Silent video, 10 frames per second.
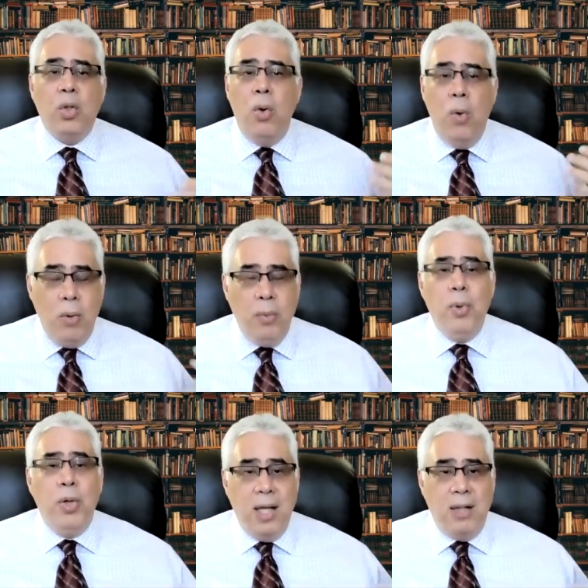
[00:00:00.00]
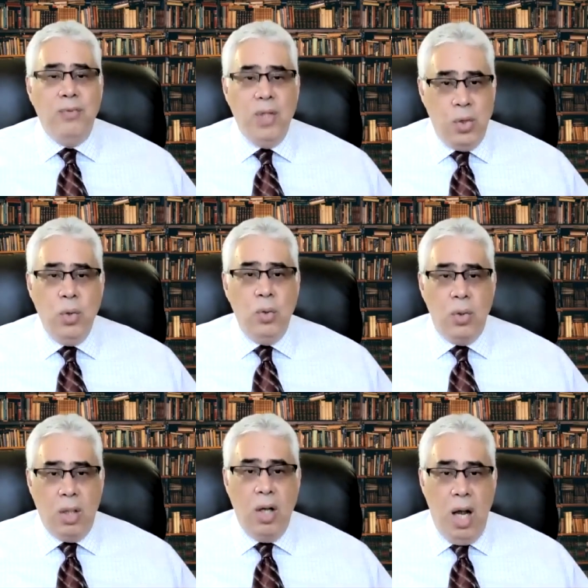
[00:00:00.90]
cooperate with you
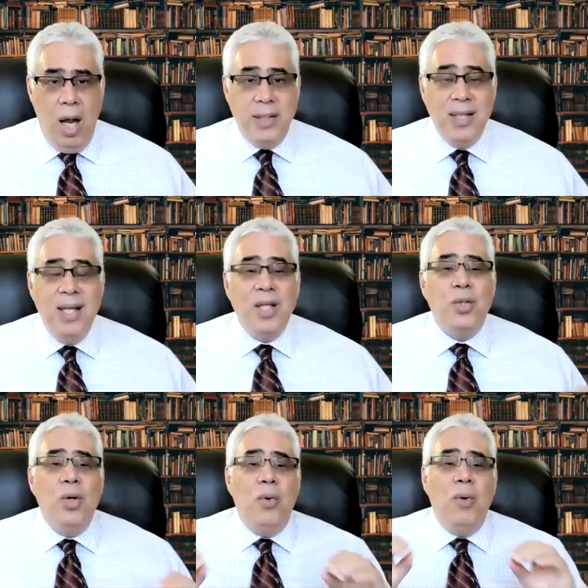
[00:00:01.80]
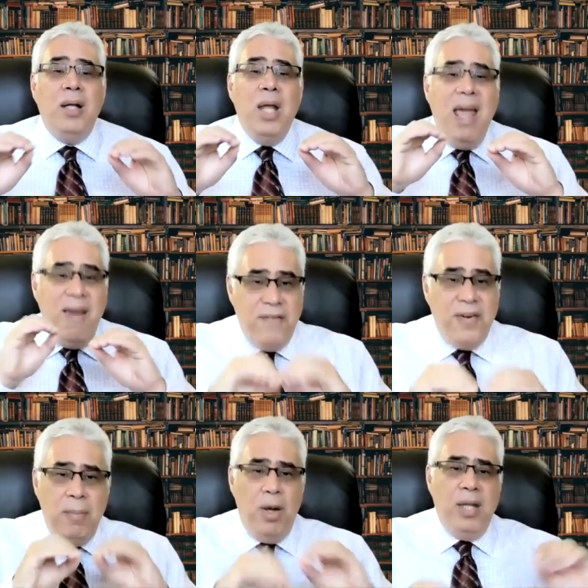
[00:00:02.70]
guys. So
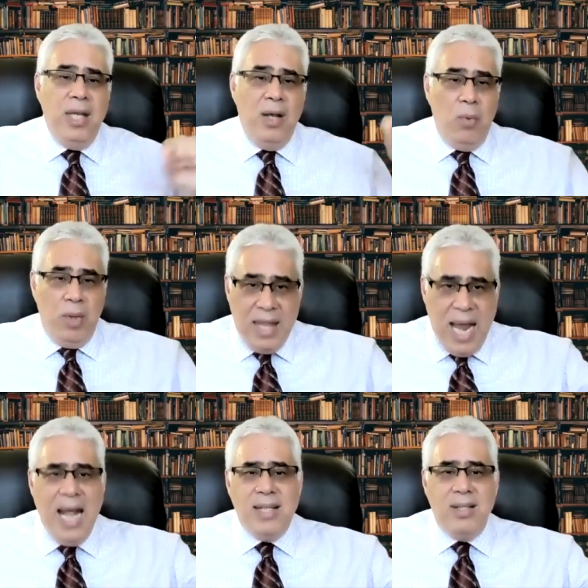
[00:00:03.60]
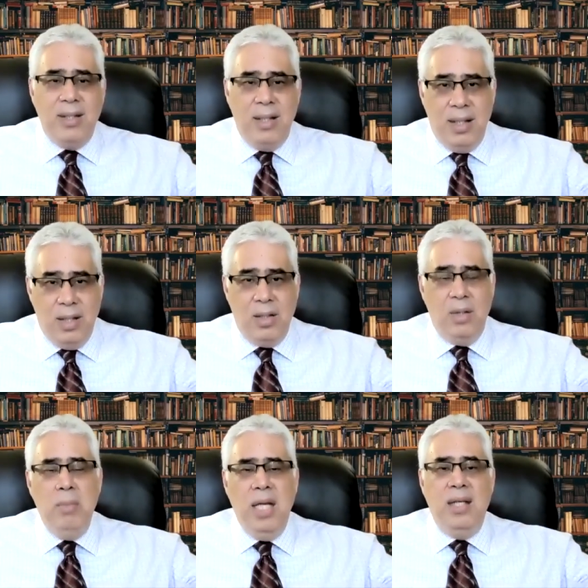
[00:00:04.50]
everybody on that uh,
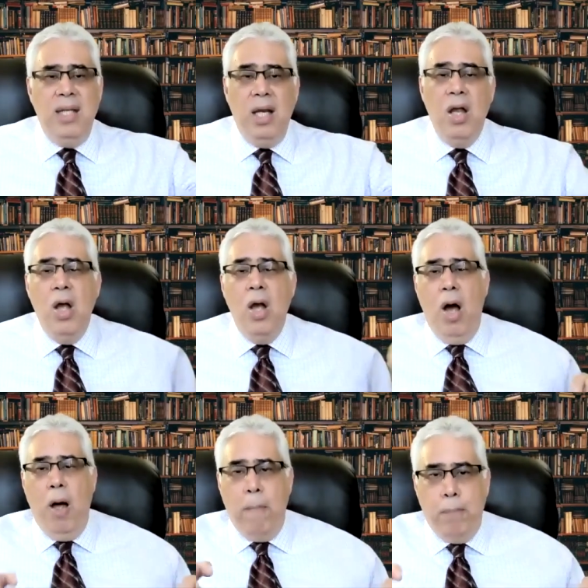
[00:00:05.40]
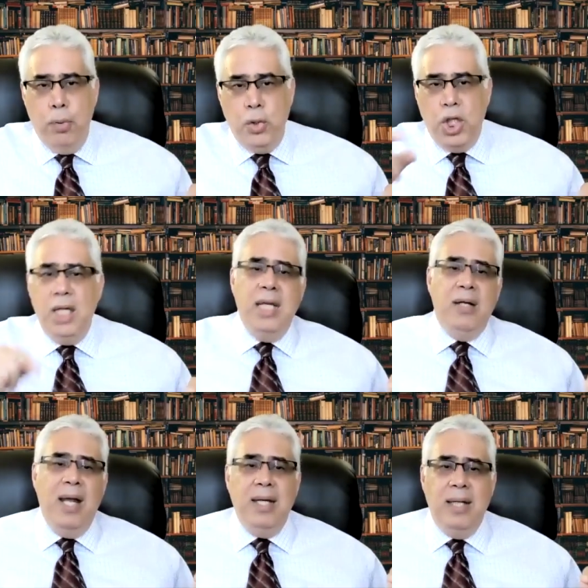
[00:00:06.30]
meeting are pushing
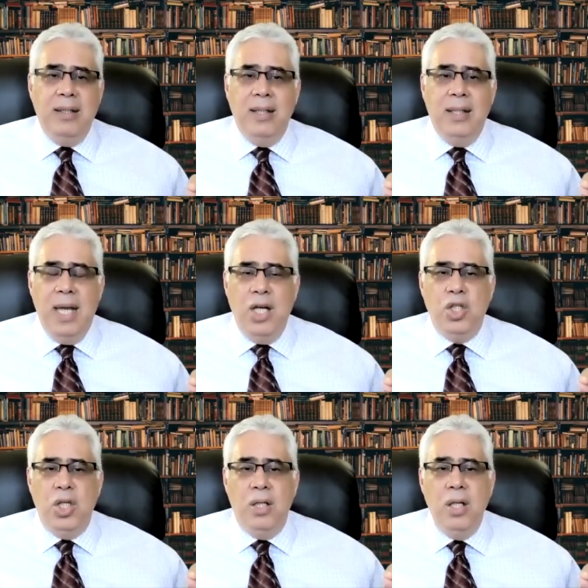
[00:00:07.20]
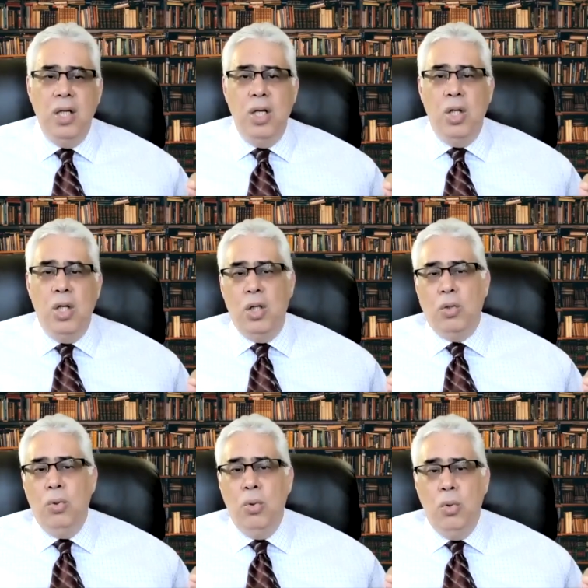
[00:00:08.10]
Iranian delegation uh,
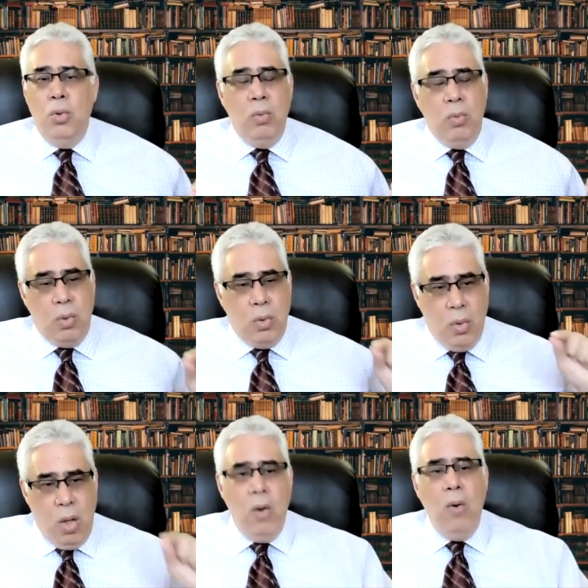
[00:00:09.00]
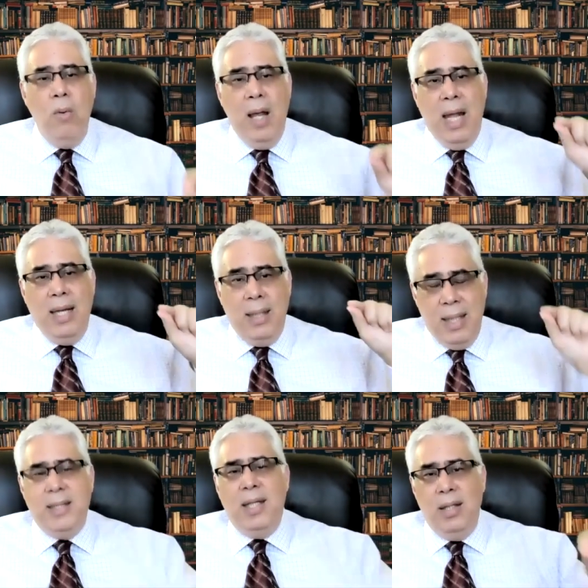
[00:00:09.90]
to go and
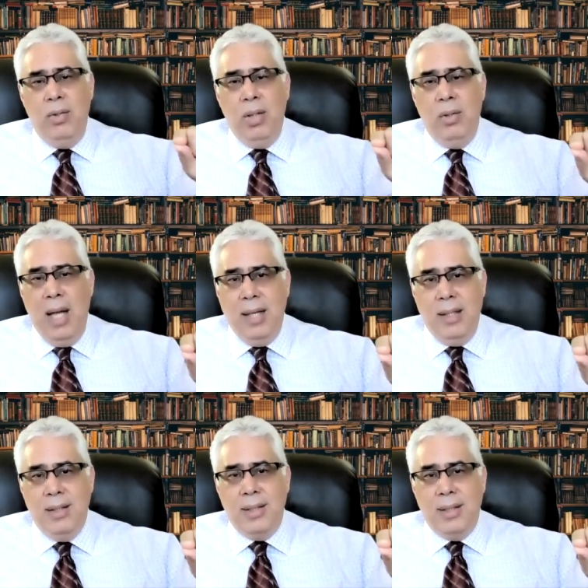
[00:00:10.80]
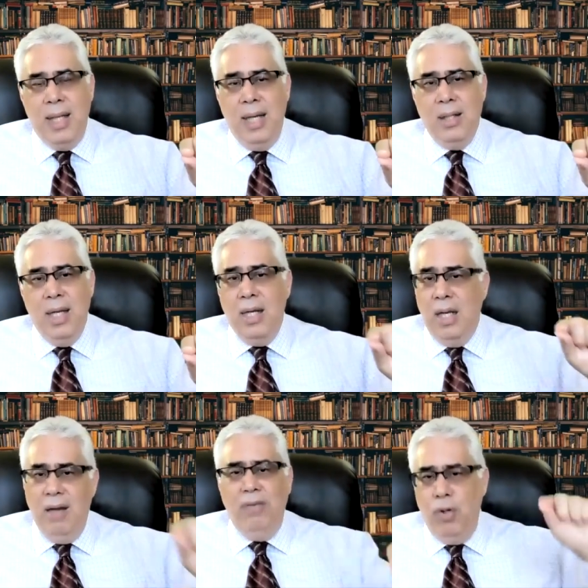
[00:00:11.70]
listen to United States
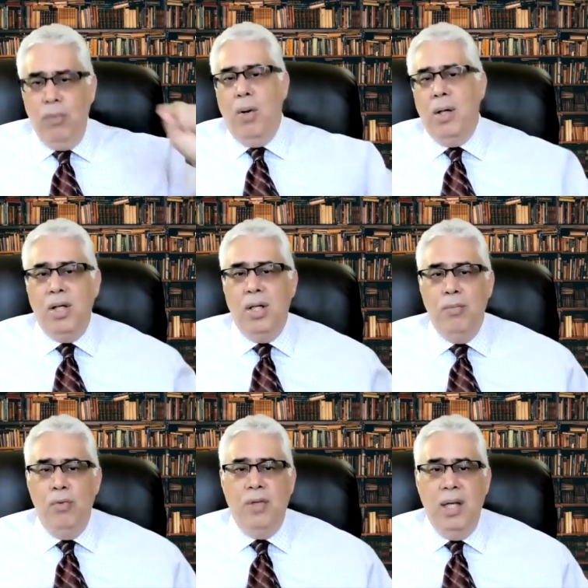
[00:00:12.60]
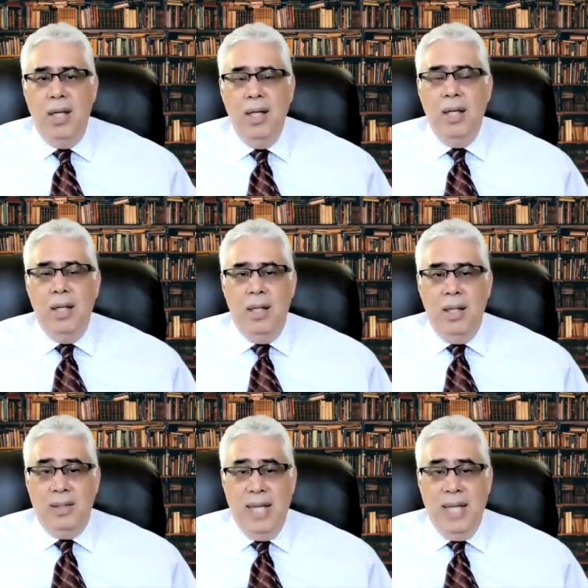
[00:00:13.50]
if you want to remove the. Uh,